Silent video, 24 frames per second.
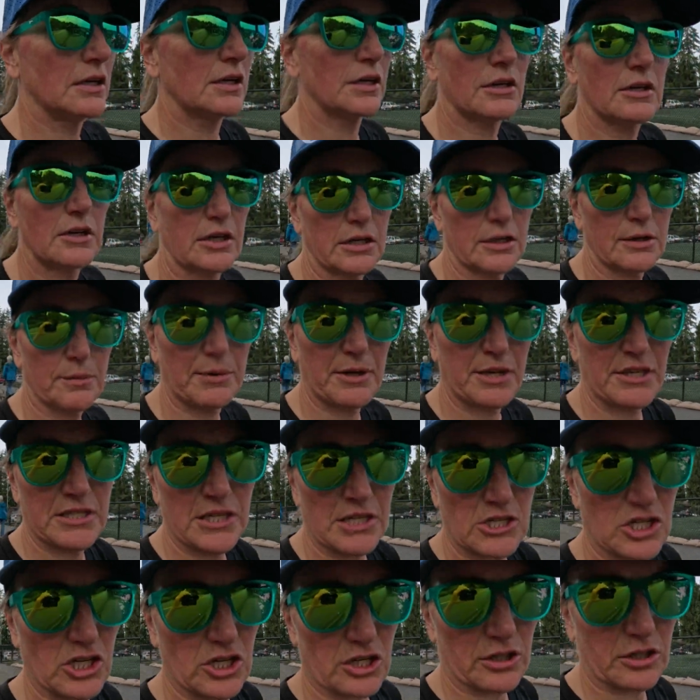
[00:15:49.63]
All right, I gotta pay
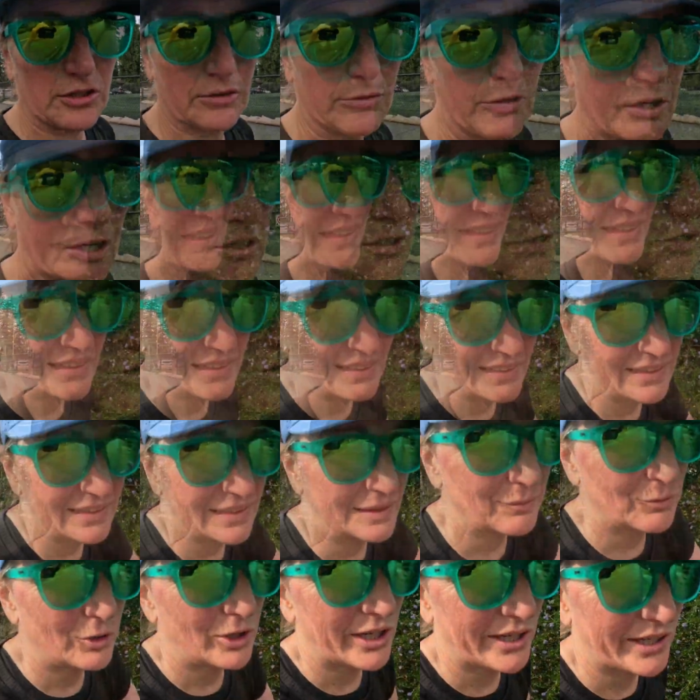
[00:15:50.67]
attention. I gotta run on the street.
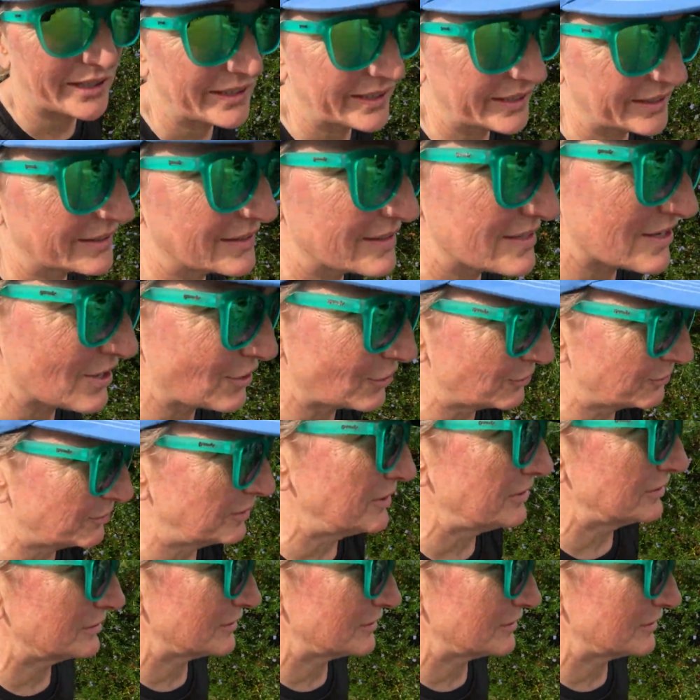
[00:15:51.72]
I'm walking the hills home.